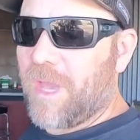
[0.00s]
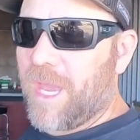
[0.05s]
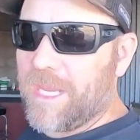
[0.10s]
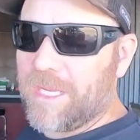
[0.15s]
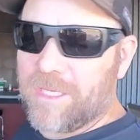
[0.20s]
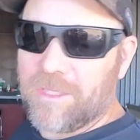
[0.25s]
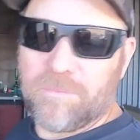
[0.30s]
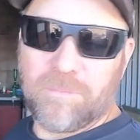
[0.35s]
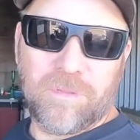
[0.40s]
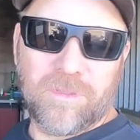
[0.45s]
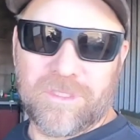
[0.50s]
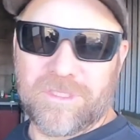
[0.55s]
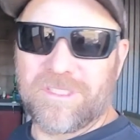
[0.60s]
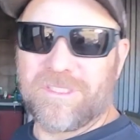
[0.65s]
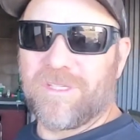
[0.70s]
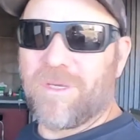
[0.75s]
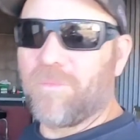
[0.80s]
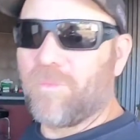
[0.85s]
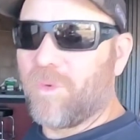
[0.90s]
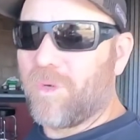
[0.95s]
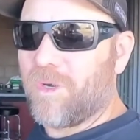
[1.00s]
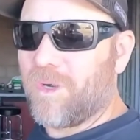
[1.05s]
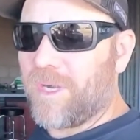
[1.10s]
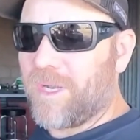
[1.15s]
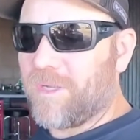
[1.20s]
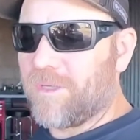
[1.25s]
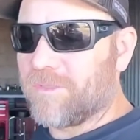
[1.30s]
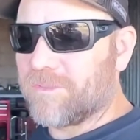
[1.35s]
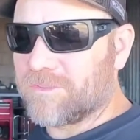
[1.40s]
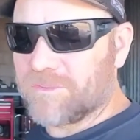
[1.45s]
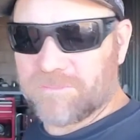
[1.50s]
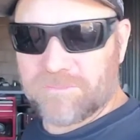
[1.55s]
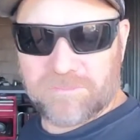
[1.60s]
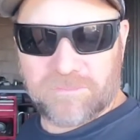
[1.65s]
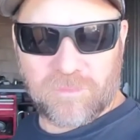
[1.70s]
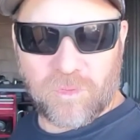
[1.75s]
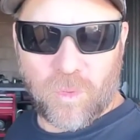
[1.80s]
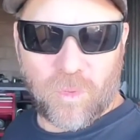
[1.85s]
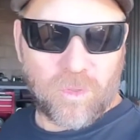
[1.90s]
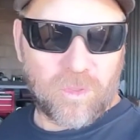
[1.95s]
I could put somewhere else
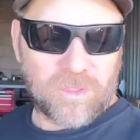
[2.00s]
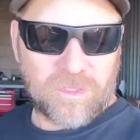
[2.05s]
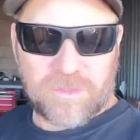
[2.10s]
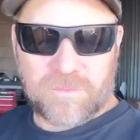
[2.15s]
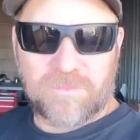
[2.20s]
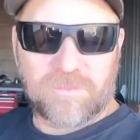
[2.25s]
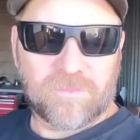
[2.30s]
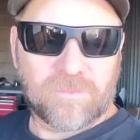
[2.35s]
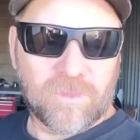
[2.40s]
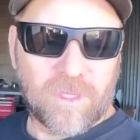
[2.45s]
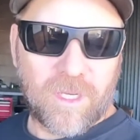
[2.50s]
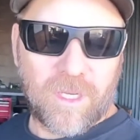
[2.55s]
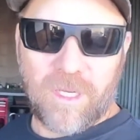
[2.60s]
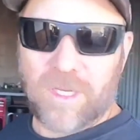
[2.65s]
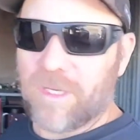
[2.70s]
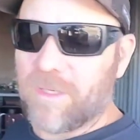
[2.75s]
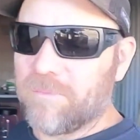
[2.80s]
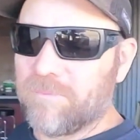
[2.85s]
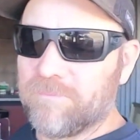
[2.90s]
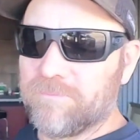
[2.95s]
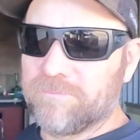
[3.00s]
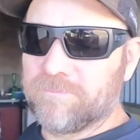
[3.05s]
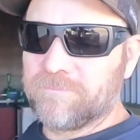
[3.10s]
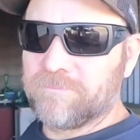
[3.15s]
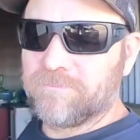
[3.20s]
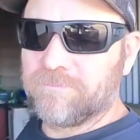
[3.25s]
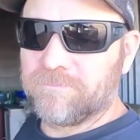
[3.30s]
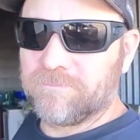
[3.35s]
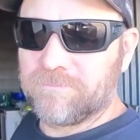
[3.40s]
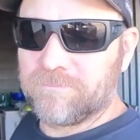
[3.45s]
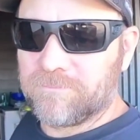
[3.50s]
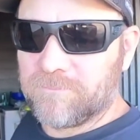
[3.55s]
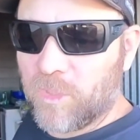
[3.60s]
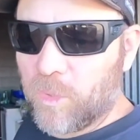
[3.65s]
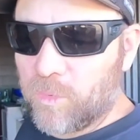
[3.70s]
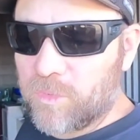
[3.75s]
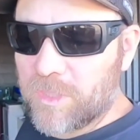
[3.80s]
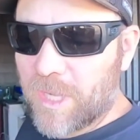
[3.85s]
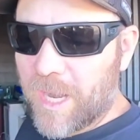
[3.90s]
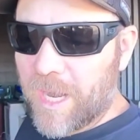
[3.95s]
towards
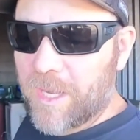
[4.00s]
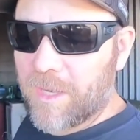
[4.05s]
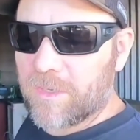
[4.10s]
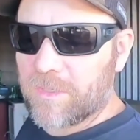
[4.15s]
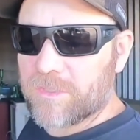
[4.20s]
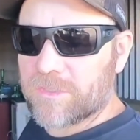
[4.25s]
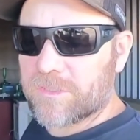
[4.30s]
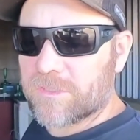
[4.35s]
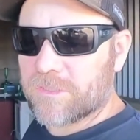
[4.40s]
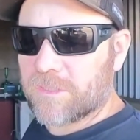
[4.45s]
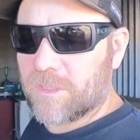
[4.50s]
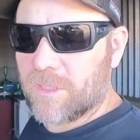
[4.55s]
new tires.